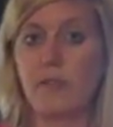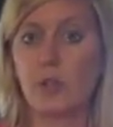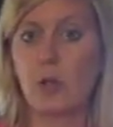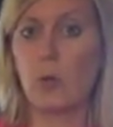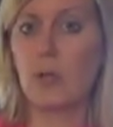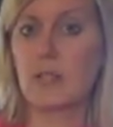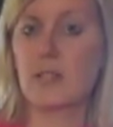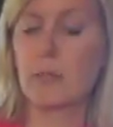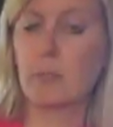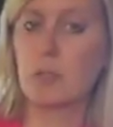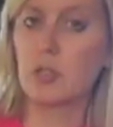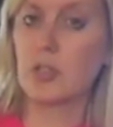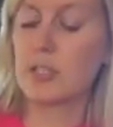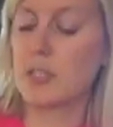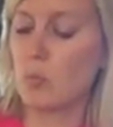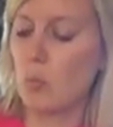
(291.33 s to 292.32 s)
You don't want to submerge
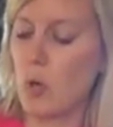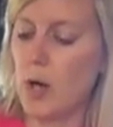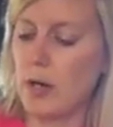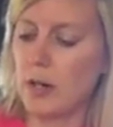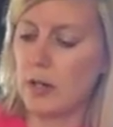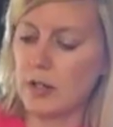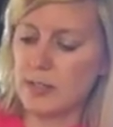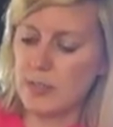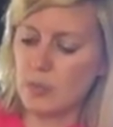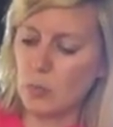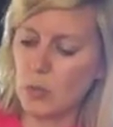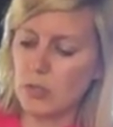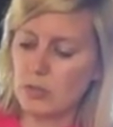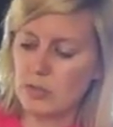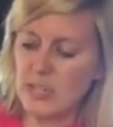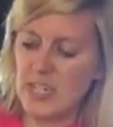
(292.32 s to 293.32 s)
this in water because it
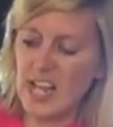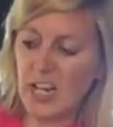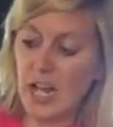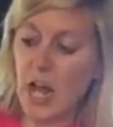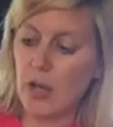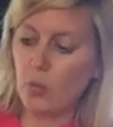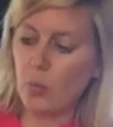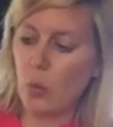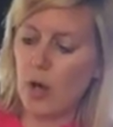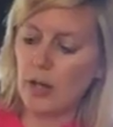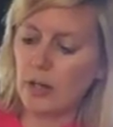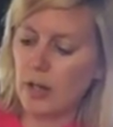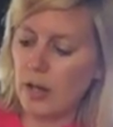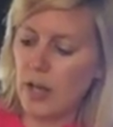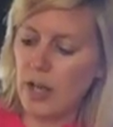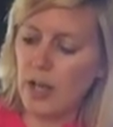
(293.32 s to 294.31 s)
will take on water.